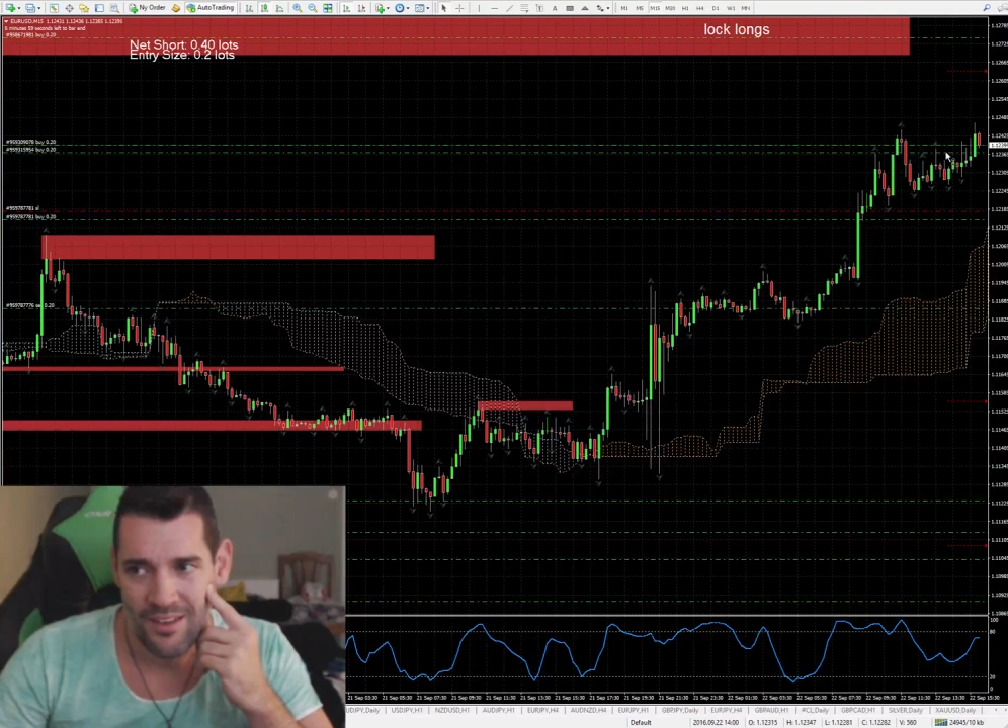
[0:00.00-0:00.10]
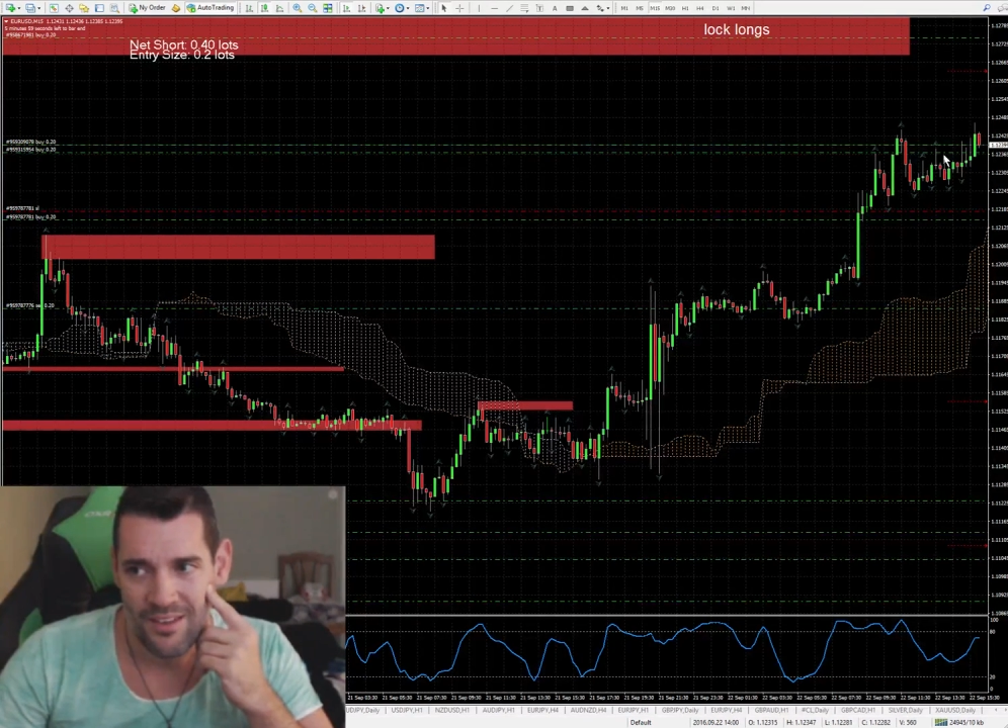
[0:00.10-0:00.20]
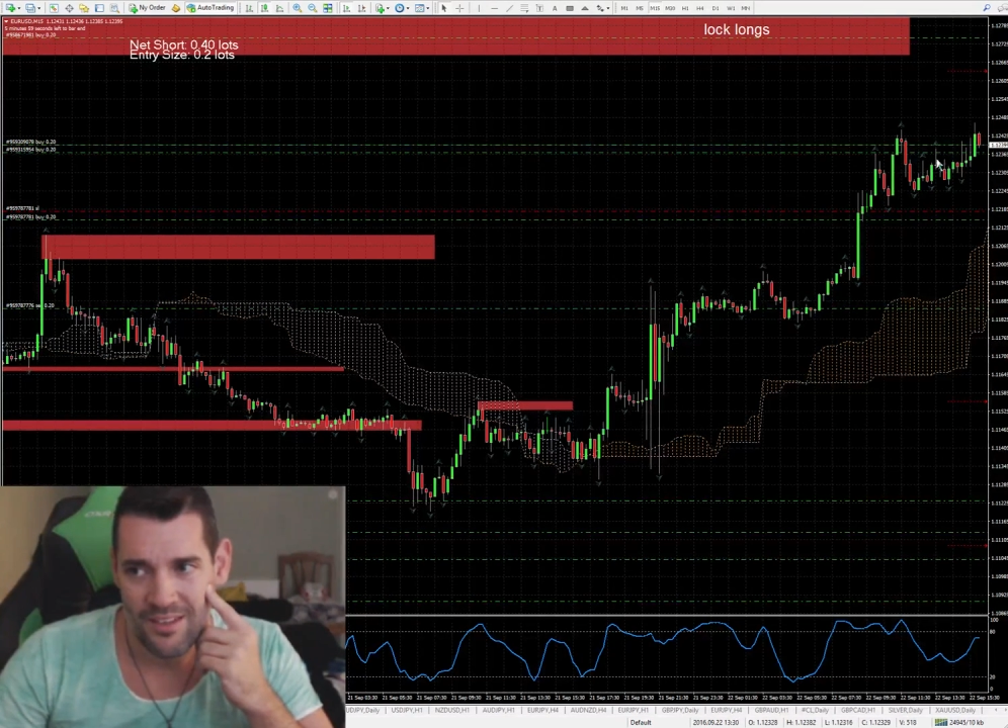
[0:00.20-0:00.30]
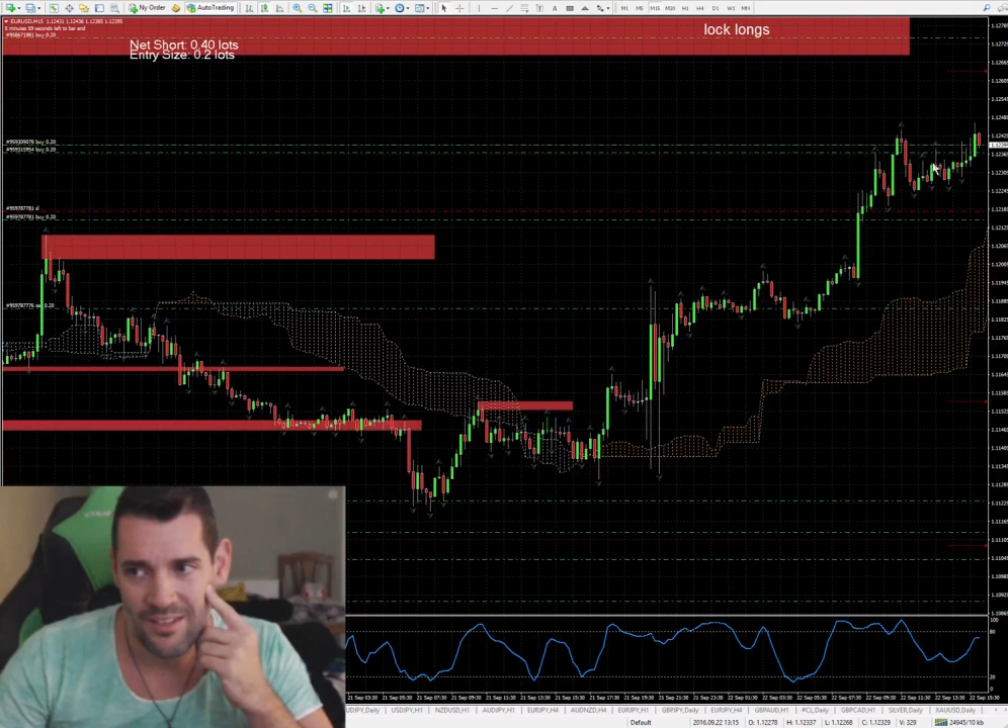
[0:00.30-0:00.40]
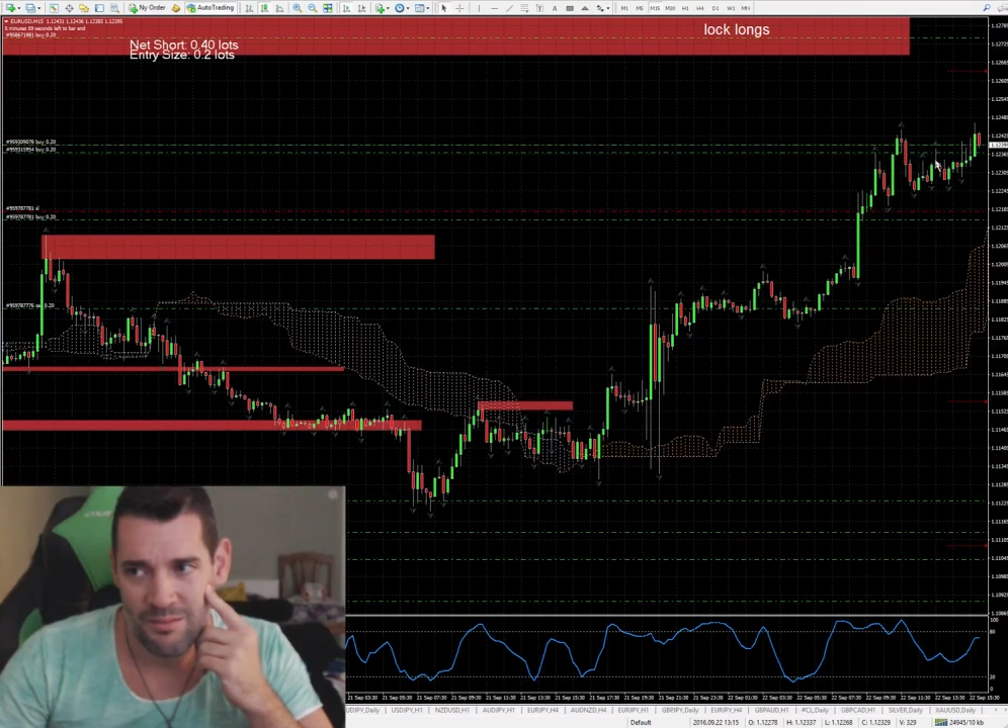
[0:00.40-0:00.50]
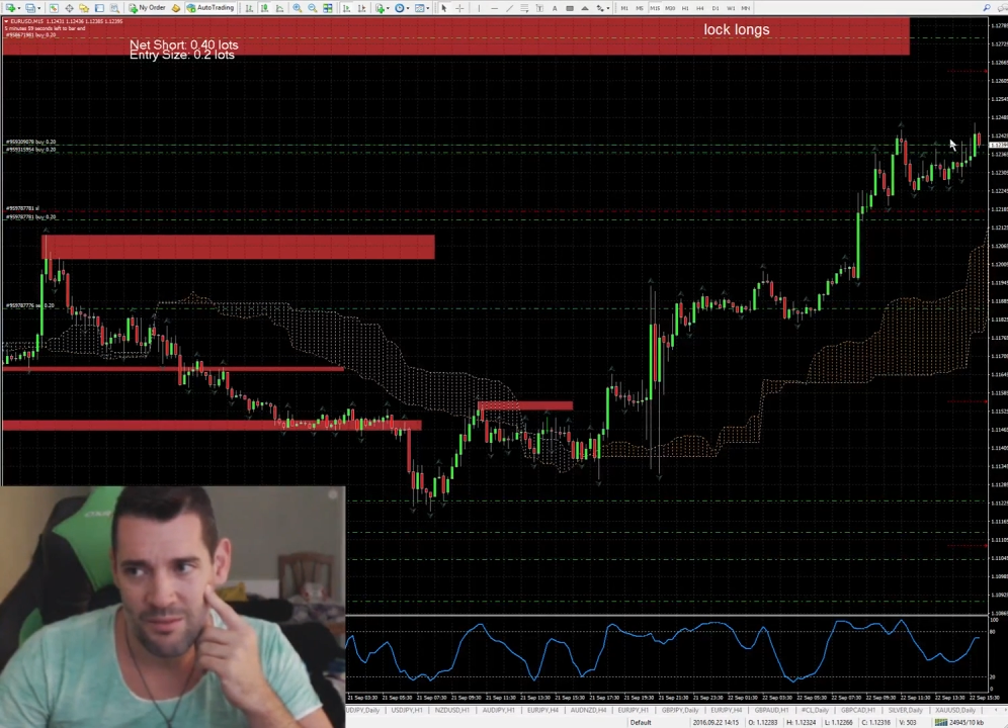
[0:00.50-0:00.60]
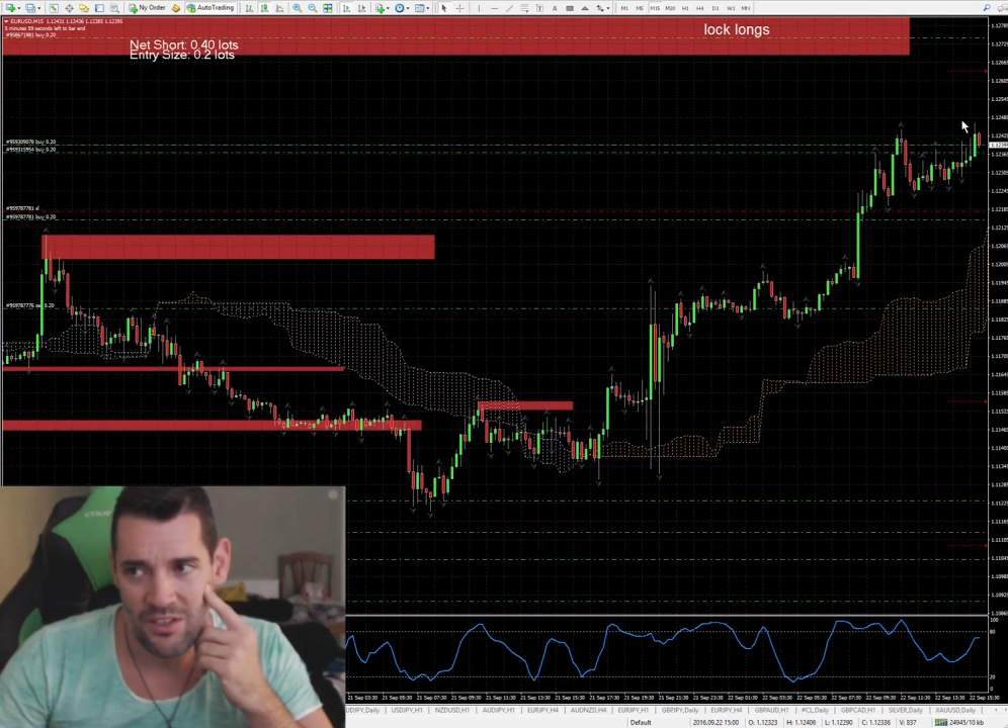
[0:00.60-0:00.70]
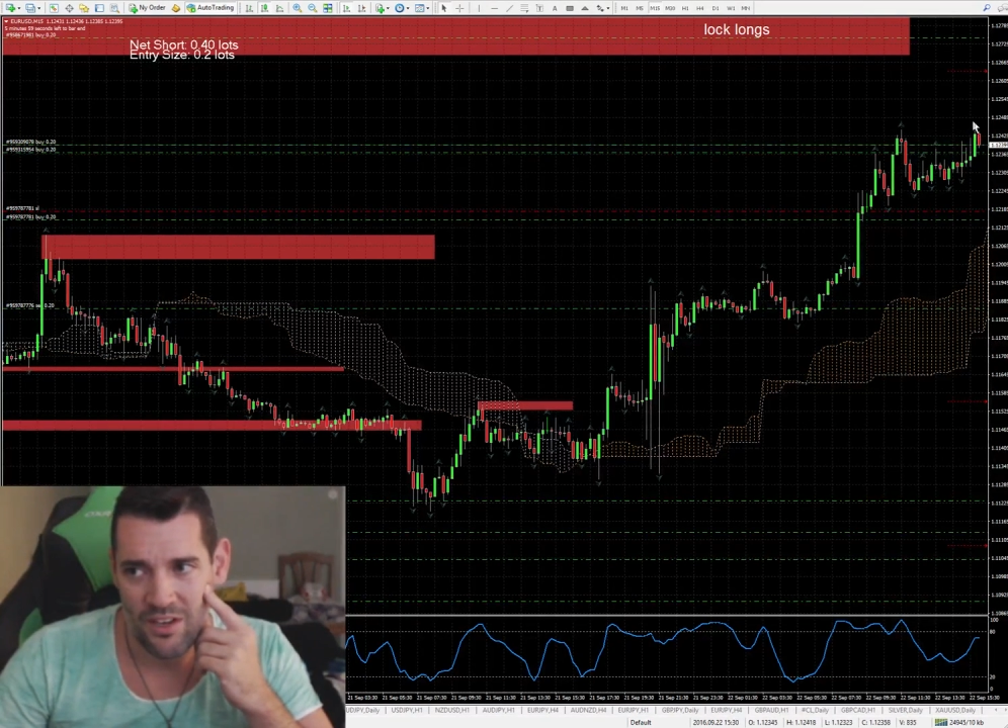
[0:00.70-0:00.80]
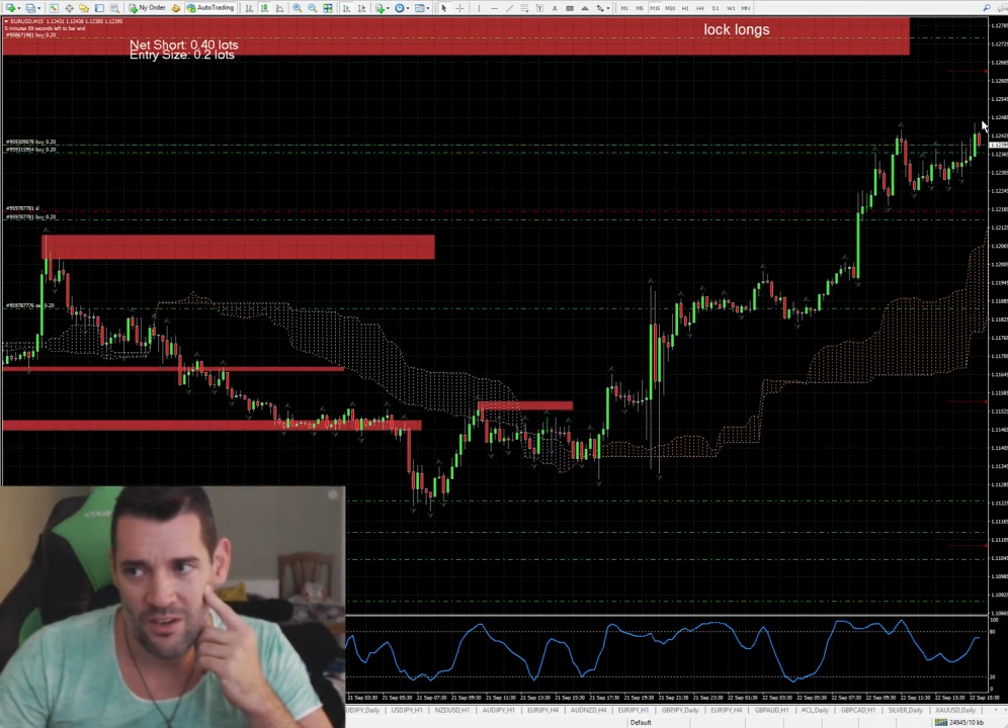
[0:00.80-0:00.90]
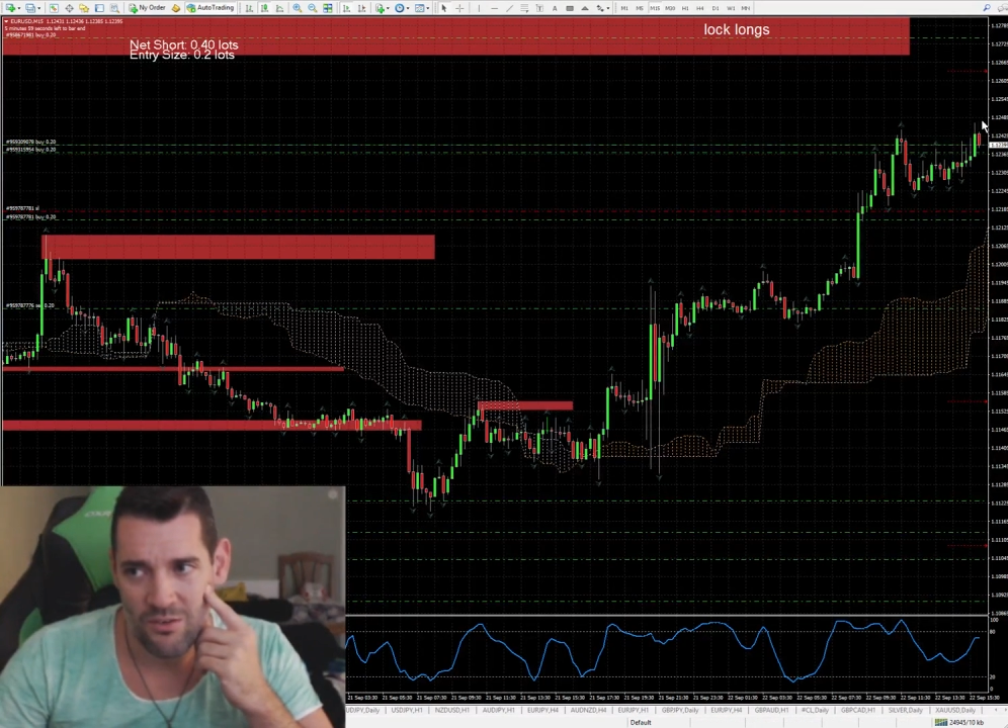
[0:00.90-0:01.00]
It's a bit
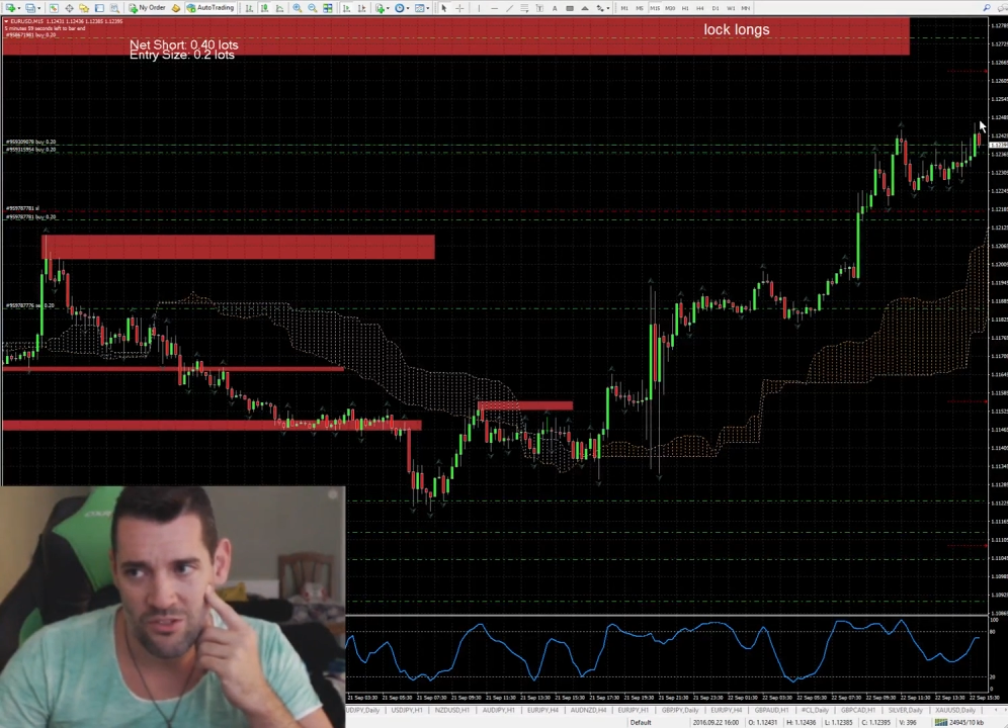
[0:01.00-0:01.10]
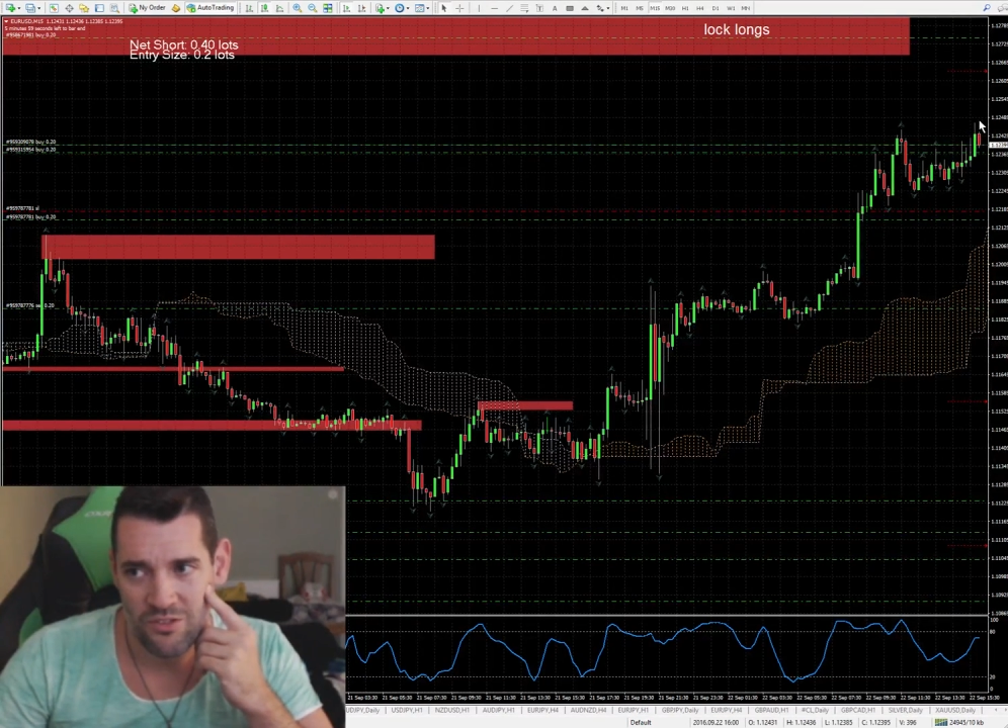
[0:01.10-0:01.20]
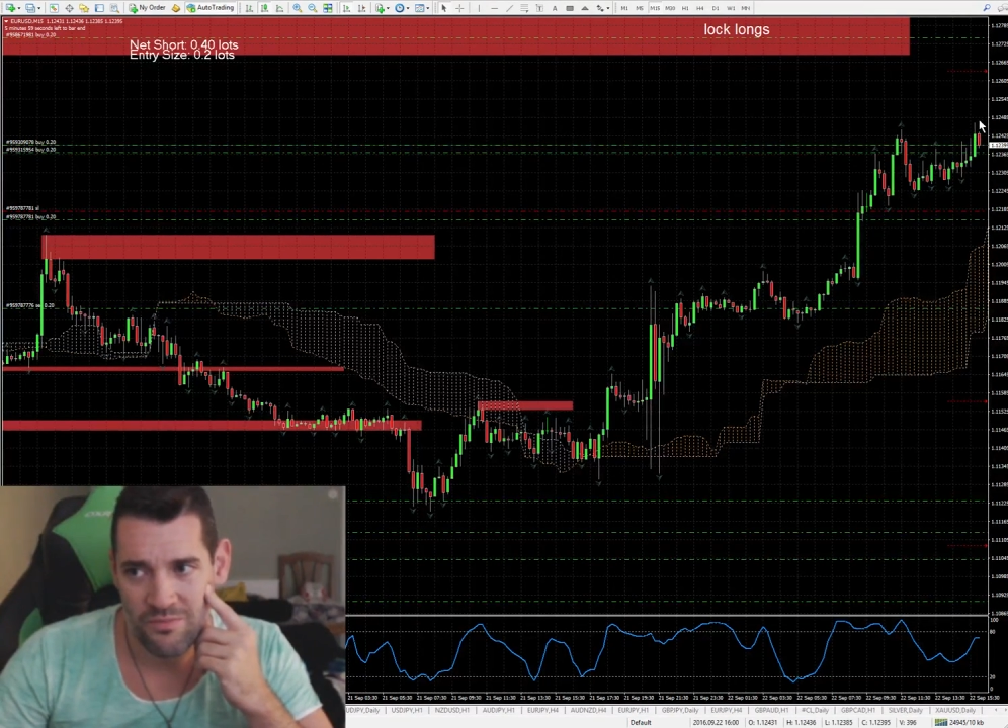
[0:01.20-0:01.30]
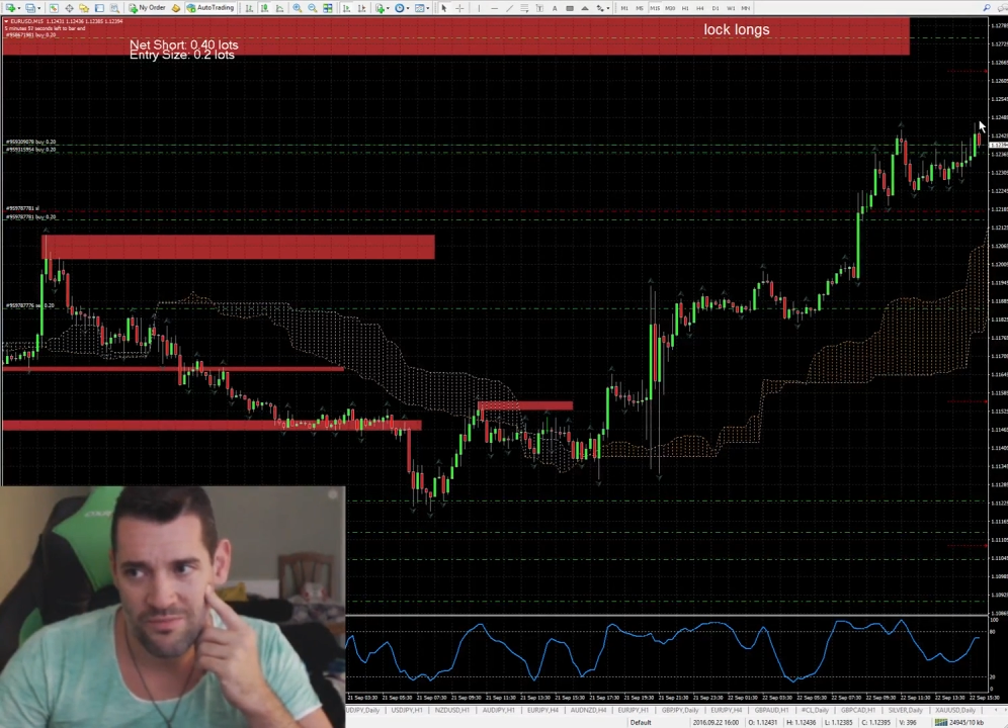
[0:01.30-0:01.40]
close